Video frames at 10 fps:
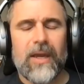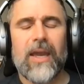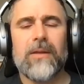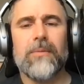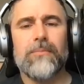
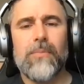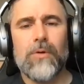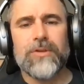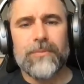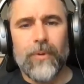and,
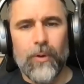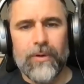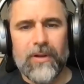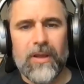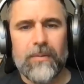most
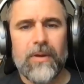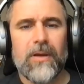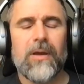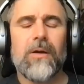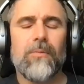importantly,
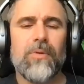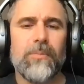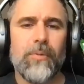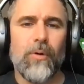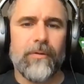
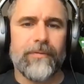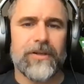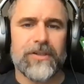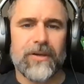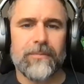report
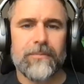phishing.